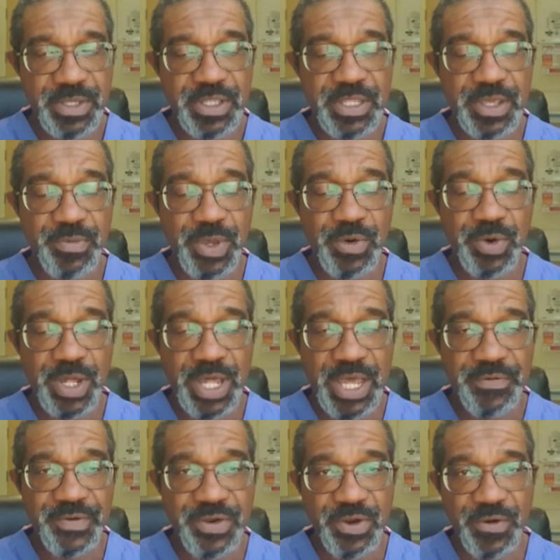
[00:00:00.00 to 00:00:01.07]
They may well
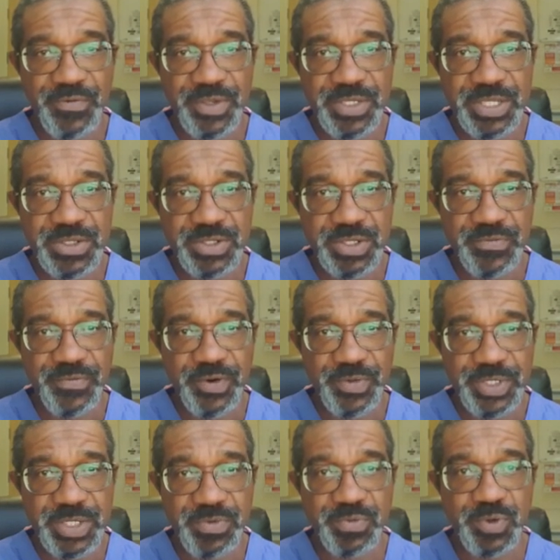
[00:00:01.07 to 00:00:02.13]
have an obvious nasal
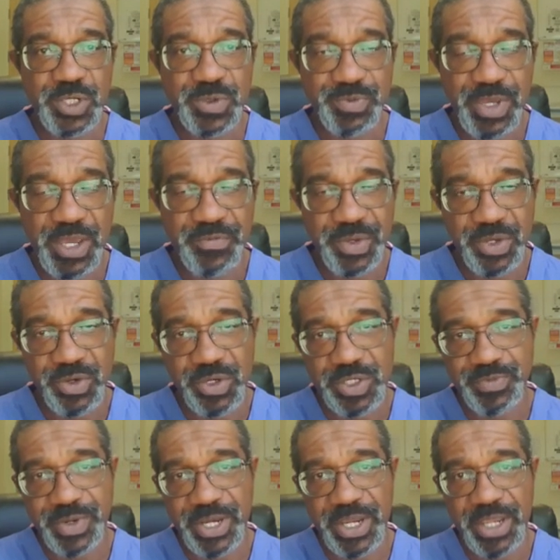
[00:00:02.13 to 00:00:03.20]
deformity, which may have been caused
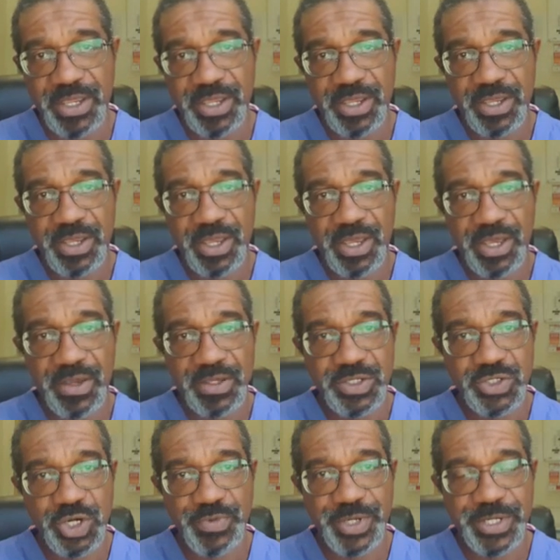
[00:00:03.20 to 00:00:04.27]
by
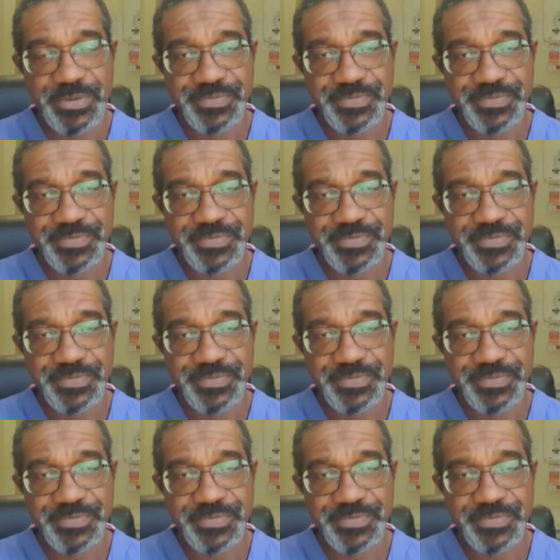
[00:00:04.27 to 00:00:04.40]
trauma.